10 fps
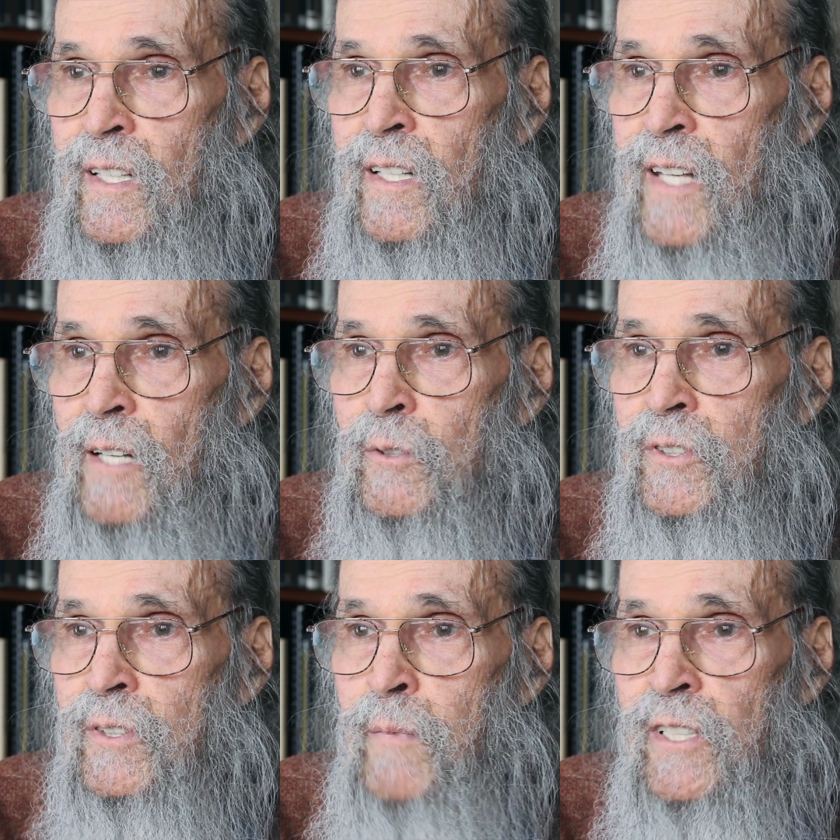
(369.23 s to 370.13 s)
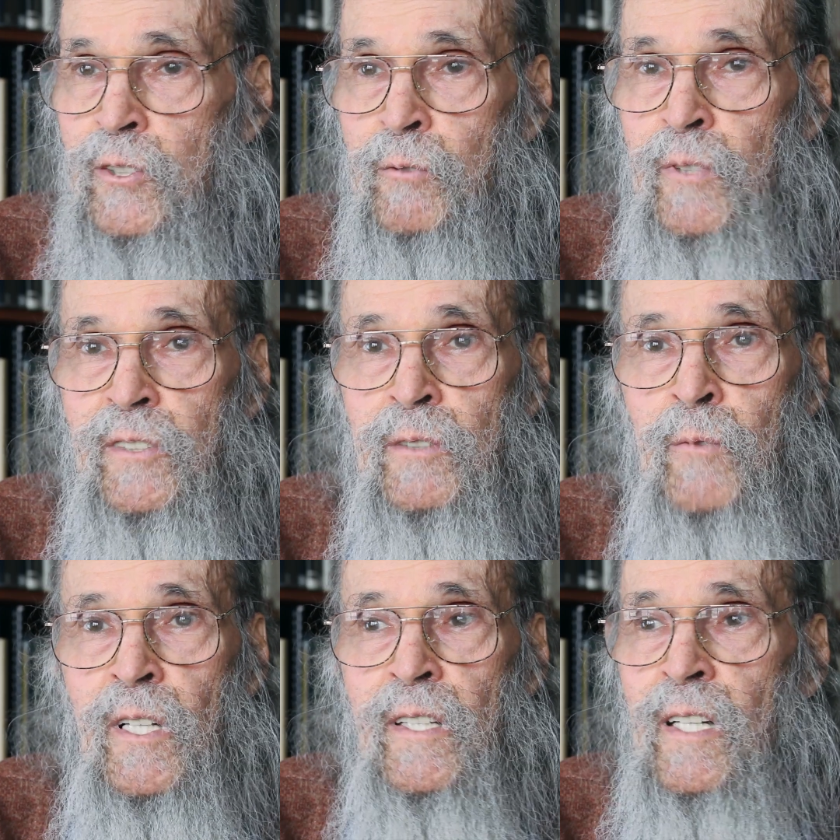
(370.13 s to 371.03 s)
and that was the major reason
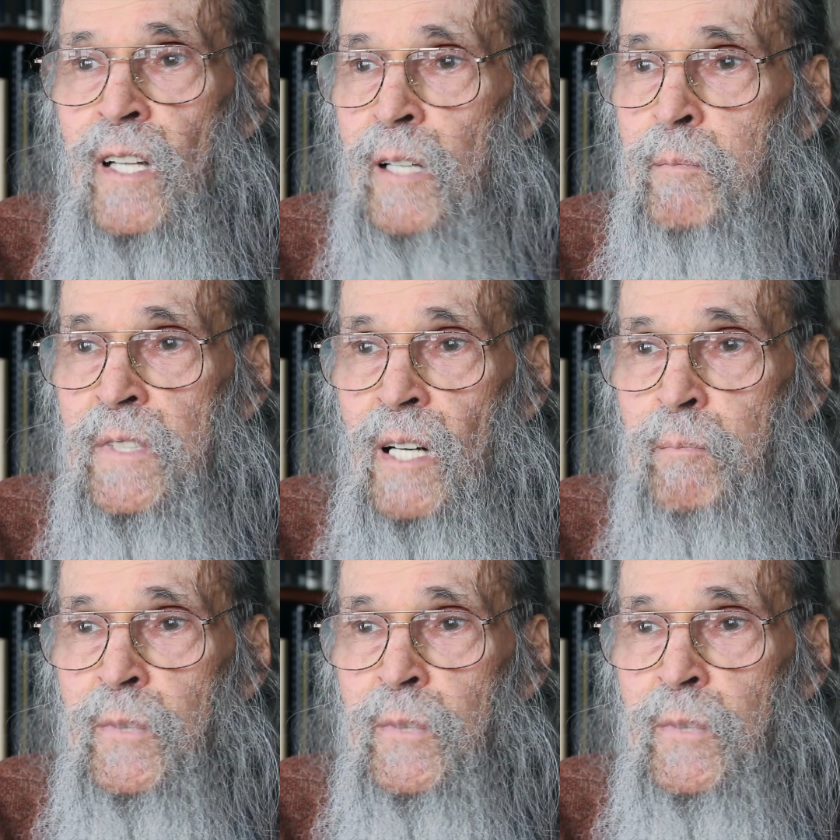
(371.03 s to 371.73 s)
why they locked me up,